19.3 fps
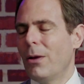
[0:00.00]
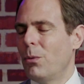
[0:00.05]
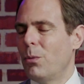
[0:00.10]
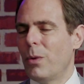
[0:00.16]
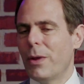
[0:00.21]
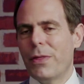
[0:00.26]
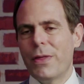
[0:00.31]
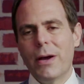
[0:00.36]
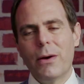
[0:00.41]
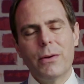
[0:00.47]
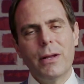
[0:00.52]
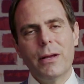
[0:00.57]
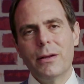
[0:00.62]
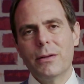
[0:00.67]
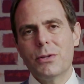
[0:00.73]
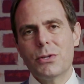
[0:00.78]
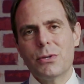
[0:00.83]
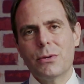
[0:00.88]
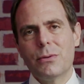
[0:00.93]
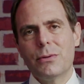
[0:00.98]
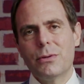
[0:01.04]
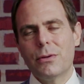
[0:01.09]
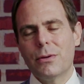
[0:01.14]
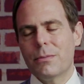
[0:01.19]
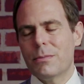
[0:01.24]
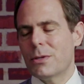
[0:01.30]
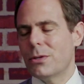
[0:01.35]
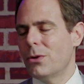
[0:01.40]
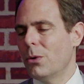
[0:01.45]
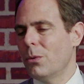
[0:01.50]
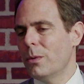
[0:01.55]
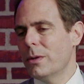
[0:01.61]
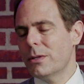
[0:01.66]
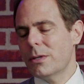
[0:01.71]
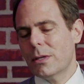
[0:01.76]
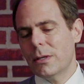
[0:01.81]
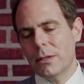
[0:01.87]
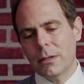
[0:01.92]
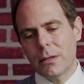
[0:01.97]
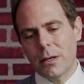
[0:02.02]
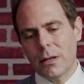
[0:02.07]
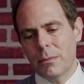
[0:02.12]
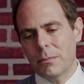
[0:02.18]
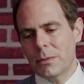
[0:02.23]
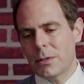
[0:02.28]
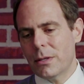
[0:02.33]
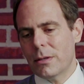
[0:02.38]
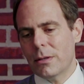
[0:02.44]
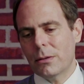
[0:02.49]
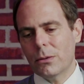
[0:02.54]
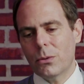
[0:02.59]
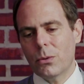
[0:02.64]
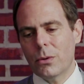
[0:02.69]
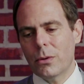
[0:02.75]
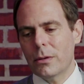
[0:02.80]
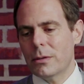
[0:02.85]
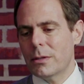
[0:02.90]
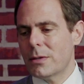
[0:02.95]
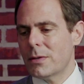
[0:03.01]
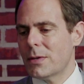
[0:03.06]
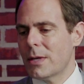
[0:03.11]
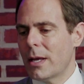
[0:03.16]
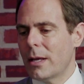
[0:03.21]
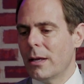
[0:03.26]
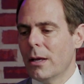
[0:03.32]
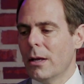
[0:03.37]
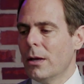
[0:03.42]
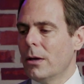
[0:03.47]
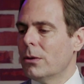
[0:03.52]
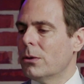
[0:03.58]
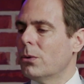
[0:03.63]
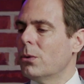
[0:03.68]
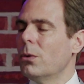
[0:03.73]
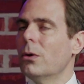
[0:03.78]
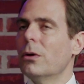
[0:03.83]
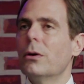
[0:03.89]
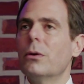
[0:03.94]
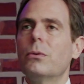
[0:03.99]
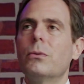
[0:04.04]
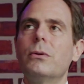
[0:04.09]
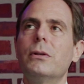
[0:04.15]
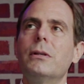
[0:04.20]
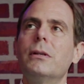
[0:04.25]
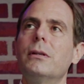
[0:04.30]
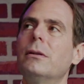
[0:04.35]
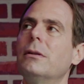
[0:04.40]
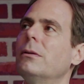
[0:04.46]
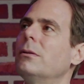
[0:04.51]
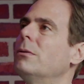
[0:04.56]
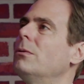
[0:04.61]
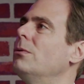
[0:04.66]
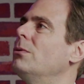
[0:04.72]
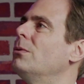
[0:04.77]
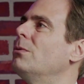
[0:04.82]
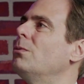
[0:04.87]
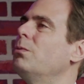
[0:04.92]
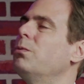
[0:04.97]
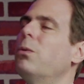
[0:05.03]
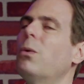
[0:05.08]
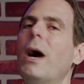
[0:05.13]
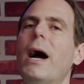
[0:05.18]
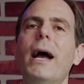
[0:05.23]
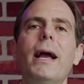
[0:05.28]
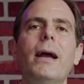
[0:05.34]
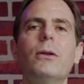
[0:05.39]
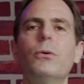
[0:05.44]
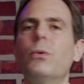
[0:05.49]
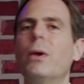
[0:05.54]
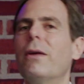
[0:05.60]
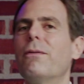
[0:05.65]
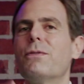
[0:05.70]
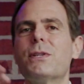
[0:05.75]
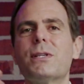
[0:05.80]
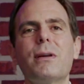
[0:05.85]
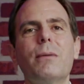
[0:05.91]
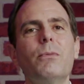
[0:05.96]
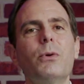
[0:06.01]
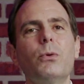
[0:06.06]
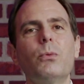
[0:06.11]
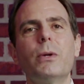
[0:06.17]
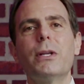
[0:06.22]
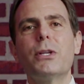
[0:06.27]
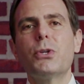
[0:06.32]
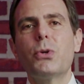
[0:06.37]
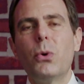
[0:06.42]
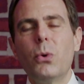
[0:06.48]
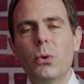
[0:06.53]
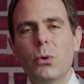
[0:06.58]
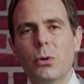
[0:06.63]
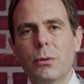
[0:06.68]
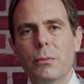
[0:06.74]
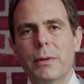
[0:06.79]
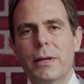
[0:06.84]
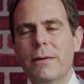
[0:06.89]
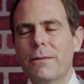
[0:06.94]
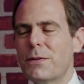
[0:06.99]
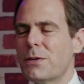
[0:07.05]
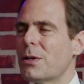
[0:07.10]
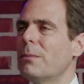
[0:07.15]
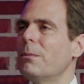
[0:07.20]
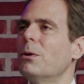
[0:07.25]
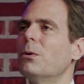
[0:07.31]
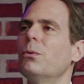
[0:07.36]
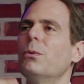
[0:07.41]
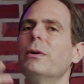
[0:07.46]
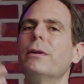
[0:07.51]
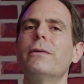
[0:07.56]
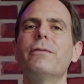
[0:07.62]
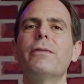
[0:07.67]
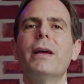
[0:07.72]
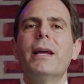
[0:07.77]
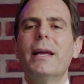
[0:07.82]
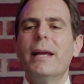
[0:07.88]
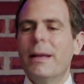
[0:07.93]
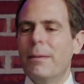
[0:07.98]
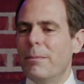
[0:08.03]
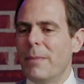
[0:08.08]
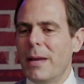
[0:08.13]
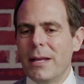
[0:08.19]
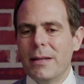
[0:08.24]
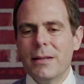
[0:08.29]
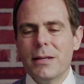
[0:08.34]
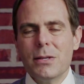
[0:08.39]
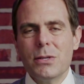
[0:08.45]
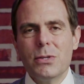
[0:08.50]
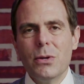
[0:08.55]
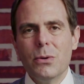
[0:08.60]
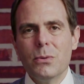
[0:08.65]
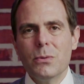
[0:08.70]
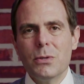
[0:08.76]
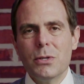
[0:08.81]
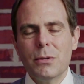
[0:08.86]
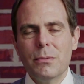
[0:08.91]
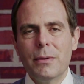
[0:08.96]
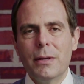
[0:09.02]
without uncertain terms. No one's going to come to the Lord and say, Lord, why? If someone would have told me, if someone would have made this known to